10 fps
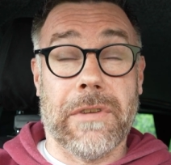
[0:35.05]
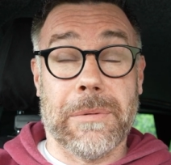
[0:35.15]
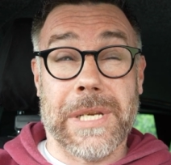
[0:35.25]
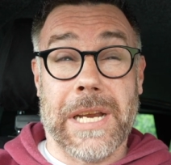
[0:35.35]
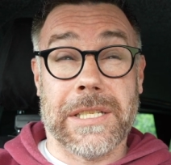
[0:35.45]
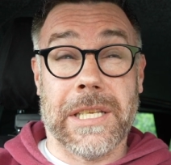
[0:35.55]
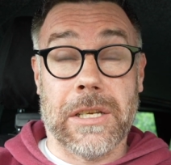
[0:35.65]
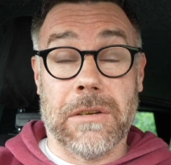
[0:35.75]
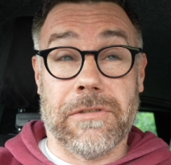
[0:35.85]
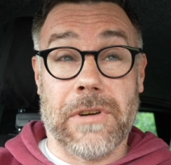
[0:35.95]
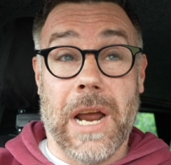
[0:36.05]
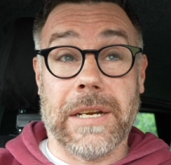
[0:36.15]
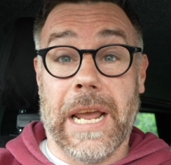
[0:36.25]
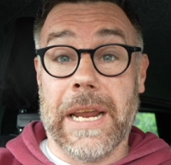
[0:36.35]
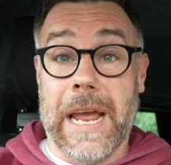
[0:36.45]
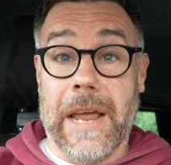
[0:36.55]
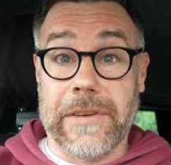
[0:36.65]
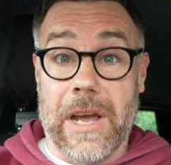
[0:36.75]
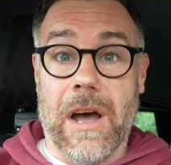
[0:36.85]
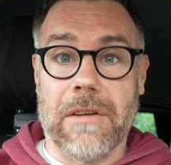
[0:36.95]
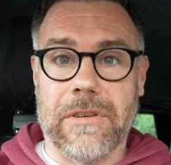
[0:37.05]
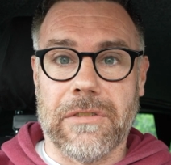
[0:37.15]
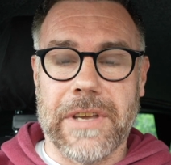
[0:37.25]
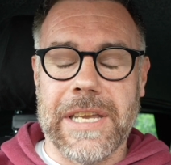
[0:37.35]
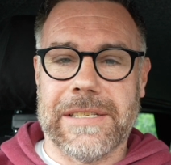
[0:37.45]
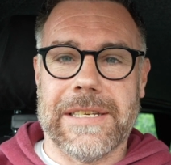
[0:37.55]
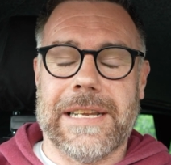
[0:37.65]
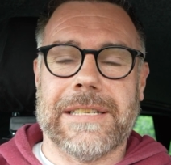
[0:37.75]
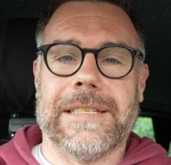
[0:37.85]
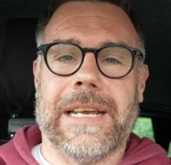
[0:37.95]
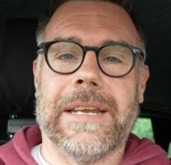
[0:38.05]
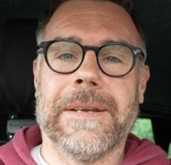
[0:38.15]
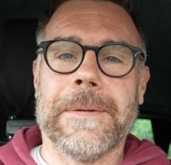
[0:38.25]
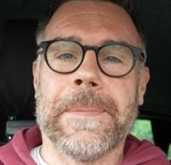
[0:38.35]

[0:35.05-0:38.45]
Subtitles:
it was actually Good Friday and half of Easter Saturday,